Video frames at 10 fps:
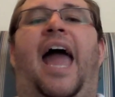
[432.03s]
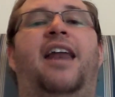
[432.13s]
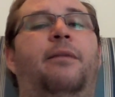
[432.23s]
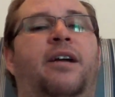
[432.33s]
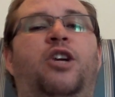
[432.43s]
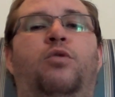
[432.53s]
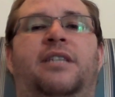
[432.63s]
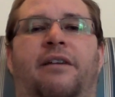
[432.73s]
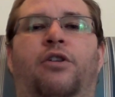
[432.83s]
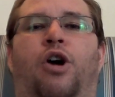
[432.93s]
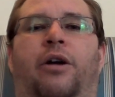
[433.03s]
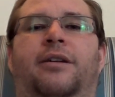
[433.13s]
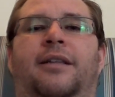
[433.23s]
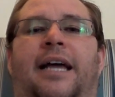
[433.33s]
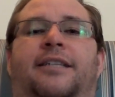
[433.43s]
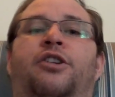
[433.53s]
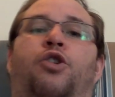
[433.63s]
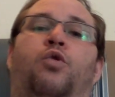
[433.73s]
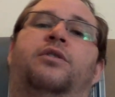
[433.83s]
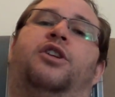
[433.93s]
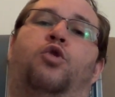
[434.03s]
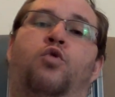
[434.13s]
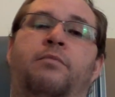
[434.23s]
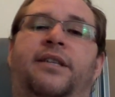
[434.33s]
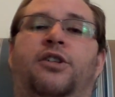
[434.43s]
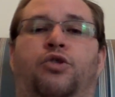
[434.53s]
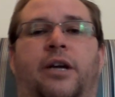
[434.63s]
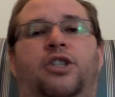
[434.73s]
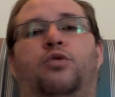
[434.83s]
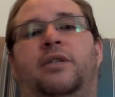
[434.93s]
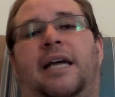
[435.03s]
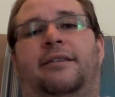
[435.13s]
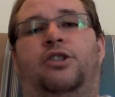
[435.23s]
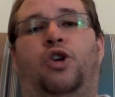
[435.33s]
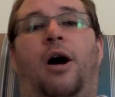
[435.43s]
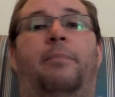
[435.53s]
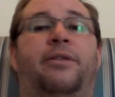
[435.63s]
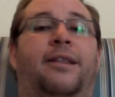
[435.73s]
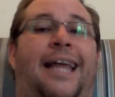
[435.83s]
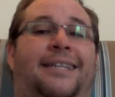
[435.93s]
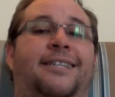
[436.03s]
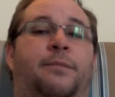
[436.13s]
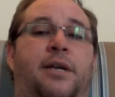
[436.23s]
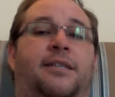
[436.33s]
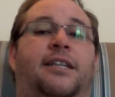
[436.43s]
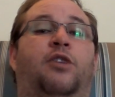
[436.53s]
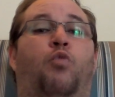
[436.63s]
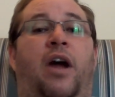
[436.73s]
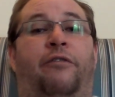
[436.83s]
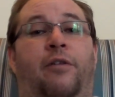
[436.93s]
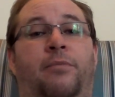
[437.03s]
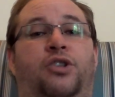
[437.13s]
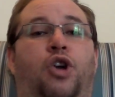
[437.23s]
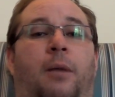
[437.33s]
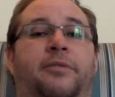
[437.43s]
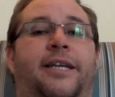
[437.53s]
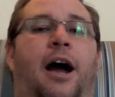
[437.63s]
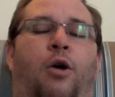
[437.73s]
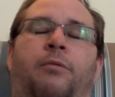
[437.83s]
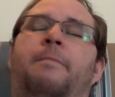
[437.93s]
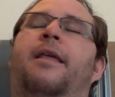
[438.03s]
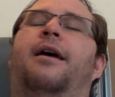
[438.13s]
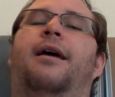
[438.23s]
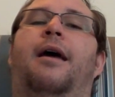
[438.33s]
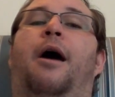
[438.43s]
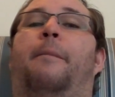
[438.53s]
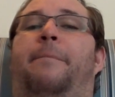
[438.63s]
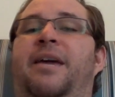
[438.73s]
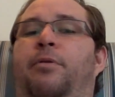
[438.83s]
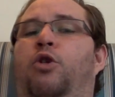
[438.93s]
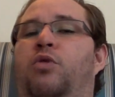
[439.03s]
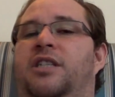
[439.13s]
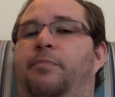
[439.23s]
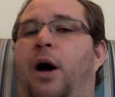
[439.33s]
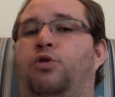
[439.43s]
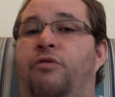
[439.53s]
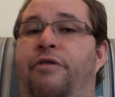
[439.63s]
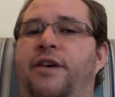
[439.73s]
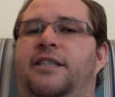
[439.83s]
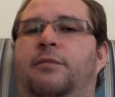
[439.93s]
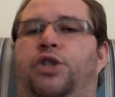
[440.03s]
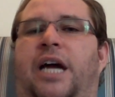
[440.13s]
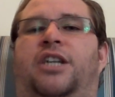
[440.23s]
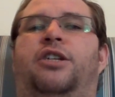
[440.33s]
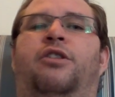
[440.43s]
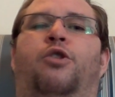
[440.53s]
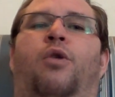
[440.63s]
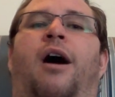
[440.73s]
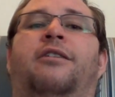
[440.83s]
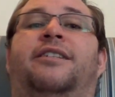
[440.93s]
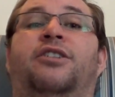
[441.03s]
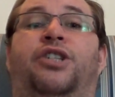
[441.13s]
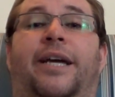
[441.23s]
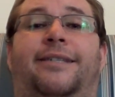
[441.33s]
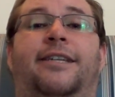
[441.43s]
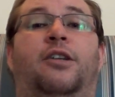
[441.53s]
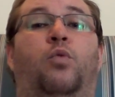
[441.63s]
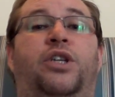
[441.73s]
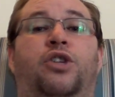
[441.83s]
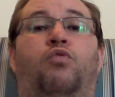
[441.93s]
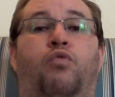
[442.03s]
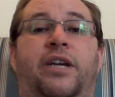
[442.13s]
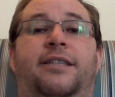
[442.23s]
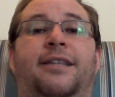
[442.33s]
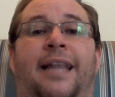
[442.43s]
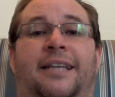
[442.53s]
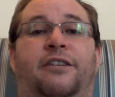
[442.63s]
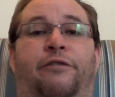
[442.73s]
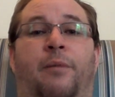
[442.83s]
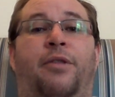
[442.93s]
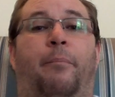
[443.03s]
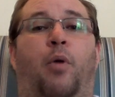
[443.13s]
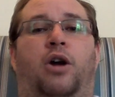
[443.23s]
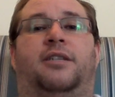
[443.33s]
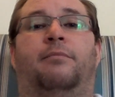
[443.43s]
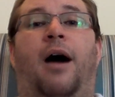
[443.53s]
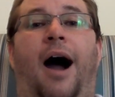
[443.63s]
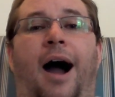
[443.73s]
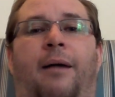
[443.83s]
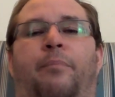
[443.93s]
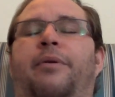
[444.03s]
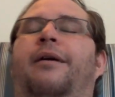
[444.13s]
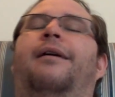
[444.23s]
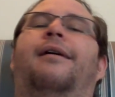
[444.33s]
Anybody who's ever gotten a letter knows that whom it's addressed to is at the top, and the letter is basically read from the top down. People who espouse this objection, though, are suggesting that we should read the letter from the bottom up,